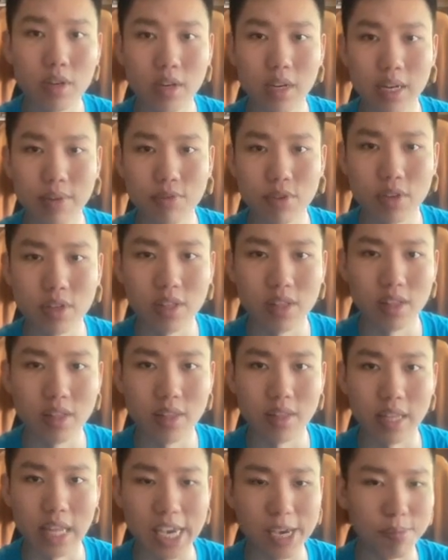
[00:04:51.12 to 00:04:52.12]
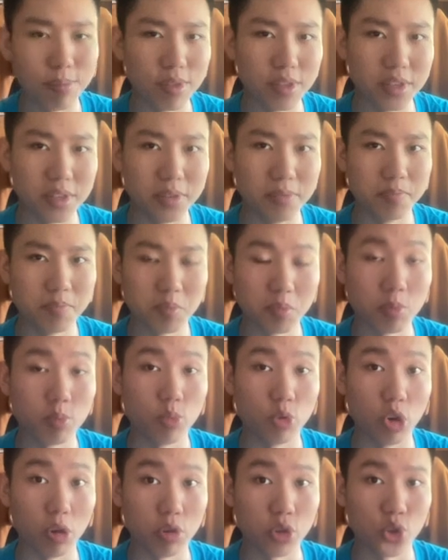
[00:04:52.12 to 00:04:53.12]
cleverly named the
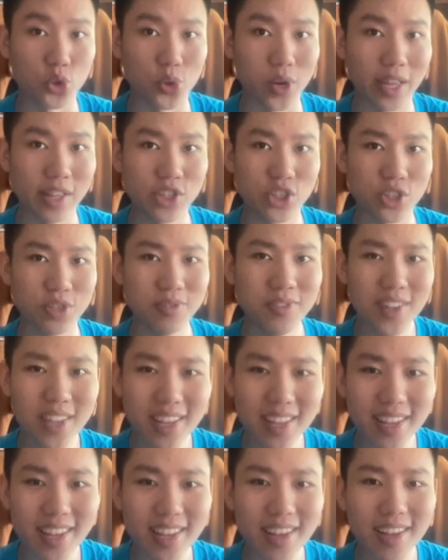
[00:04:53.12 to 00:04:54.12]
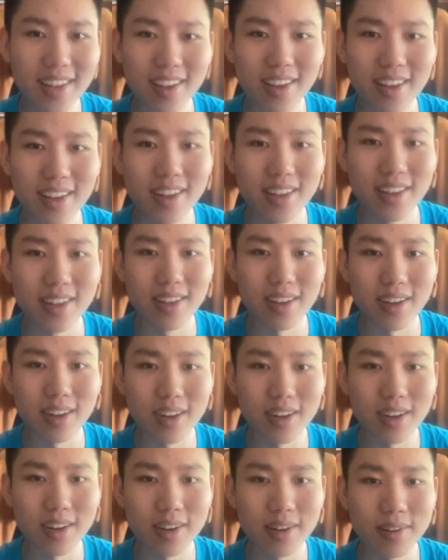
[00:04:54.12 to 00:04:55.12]
rotary engine,
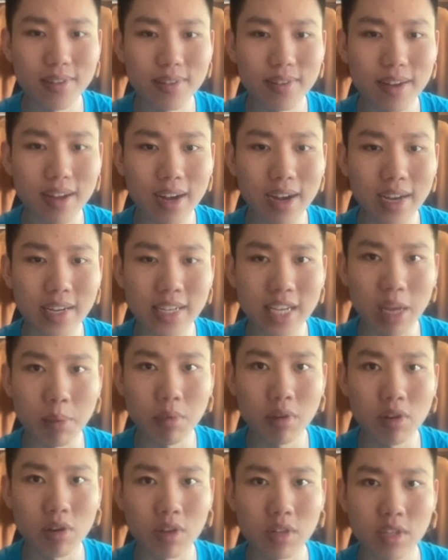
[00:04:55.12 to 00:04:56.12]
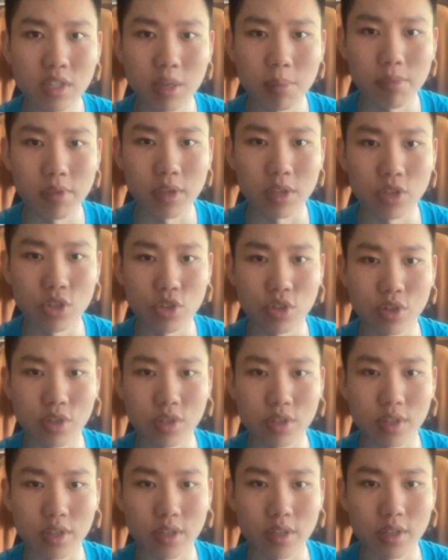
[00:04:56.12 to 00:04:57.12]
I came across something
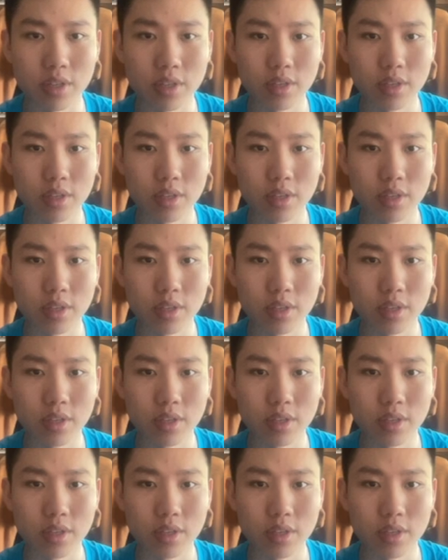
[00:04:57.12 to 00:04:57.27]
interesting.